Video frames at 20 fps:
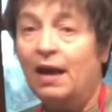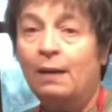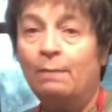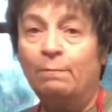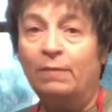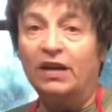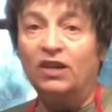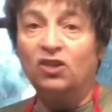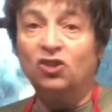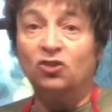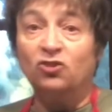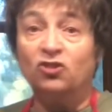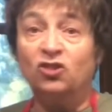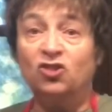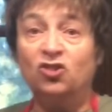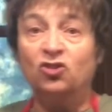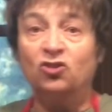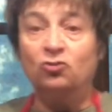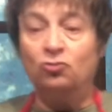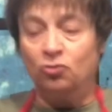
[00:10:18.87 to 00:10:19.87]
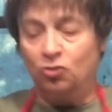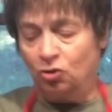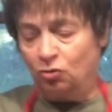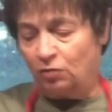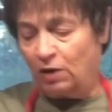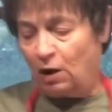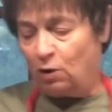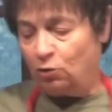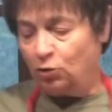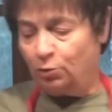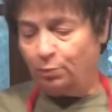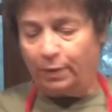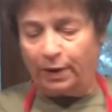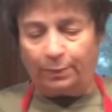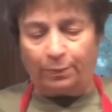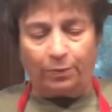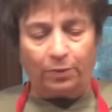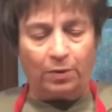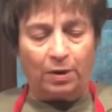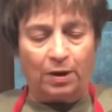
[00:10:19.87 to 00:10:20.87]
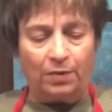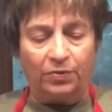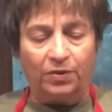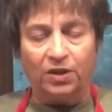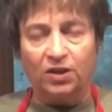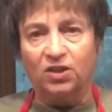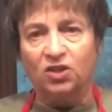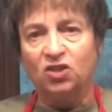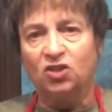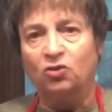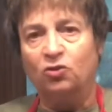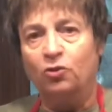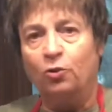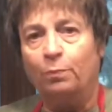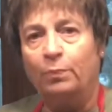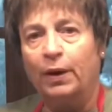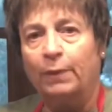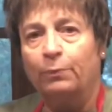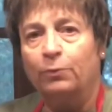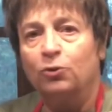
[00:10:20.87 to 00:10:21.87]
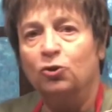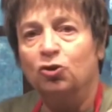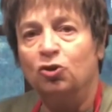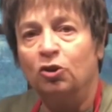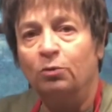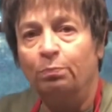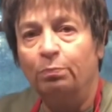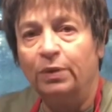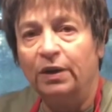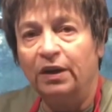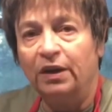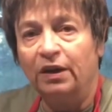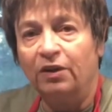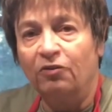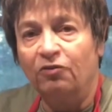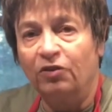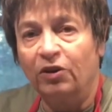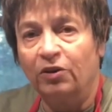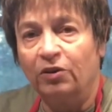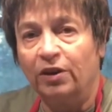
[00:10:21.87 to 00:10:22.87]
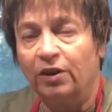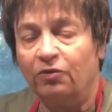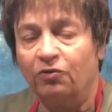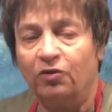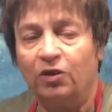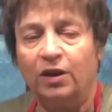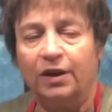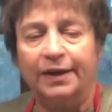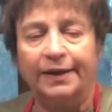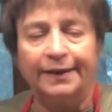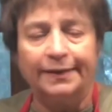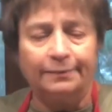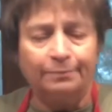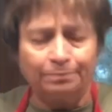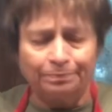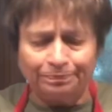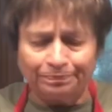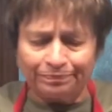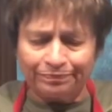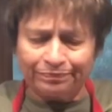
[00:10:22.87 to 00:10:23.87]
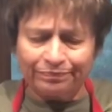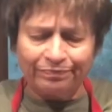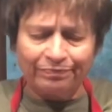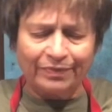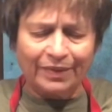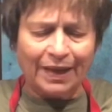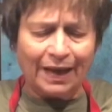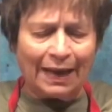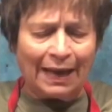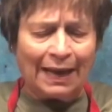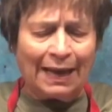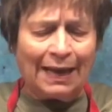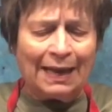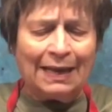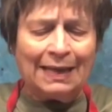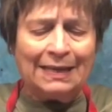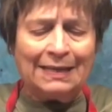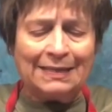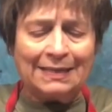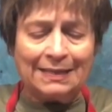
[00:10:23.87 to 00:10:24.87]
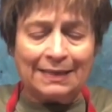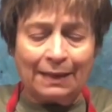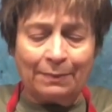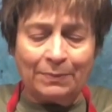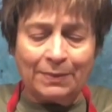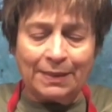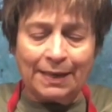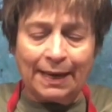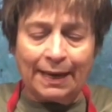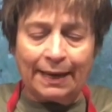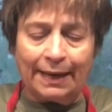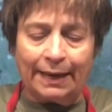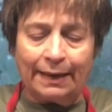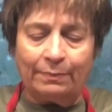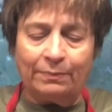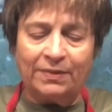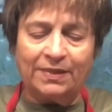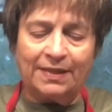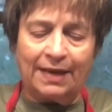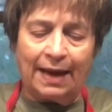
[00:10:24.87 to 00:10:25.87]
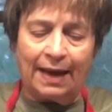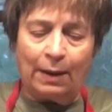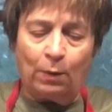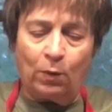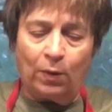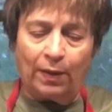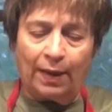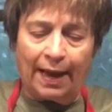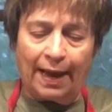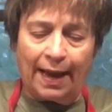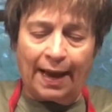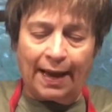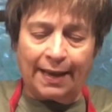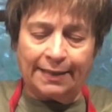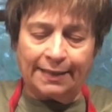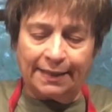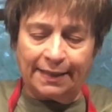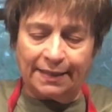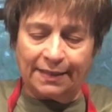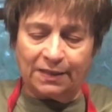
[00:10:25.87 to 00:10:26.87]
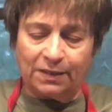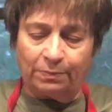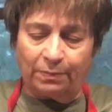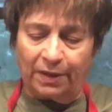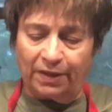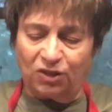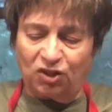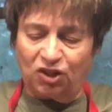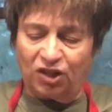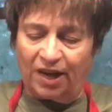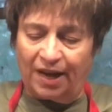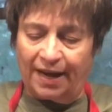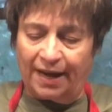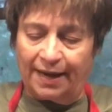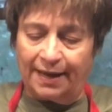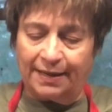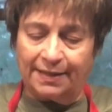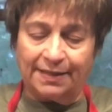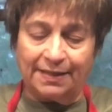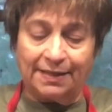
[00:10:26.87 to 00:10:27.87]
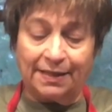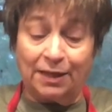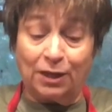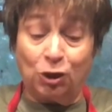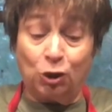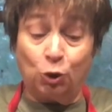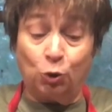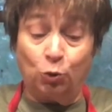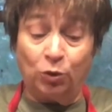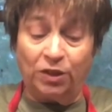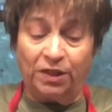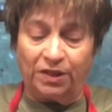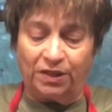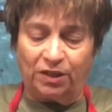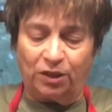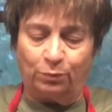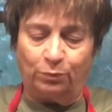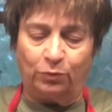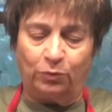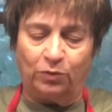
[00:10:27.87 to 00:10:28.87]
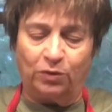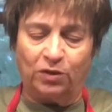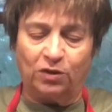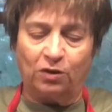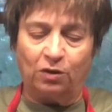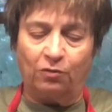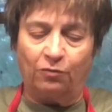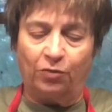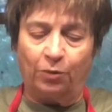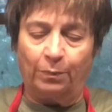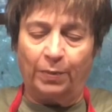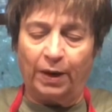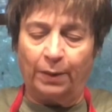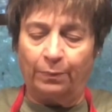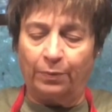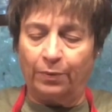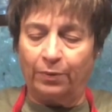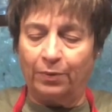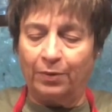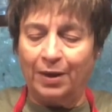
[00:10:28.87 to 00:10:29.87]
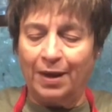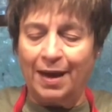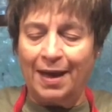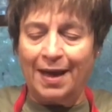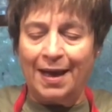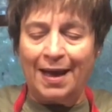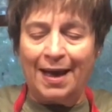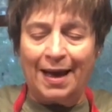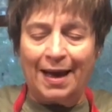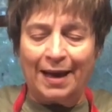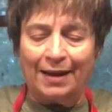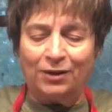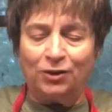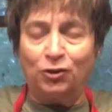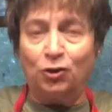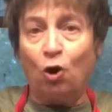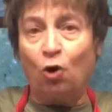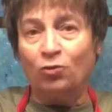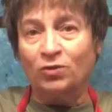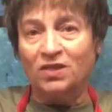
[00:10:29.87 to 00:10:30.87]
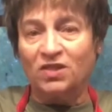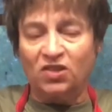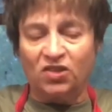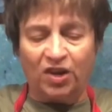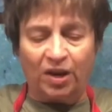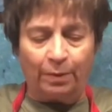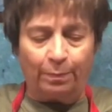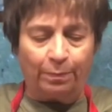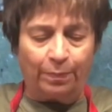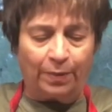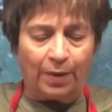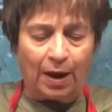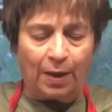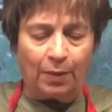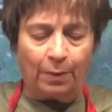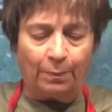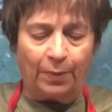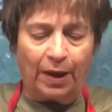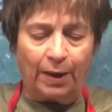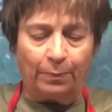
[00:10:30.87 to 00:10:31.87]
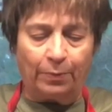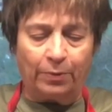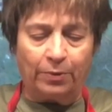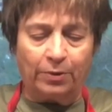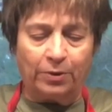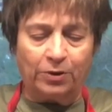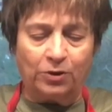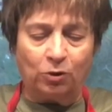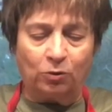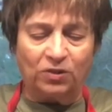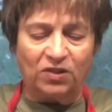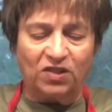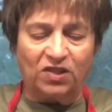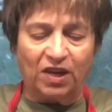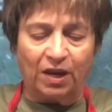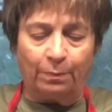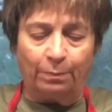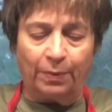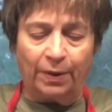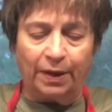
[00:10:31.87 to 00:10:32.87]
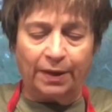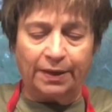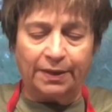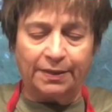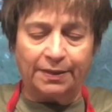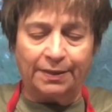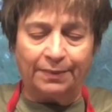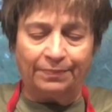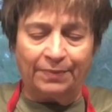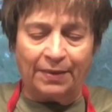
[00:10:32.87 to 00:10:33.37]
Make sure that you use ground pepper on this. So your pepper should be fairly fine. Sometimes I will add as much as 2 teaspoons of the pepper. Don't skimp on the pepper. Don't skimp on it.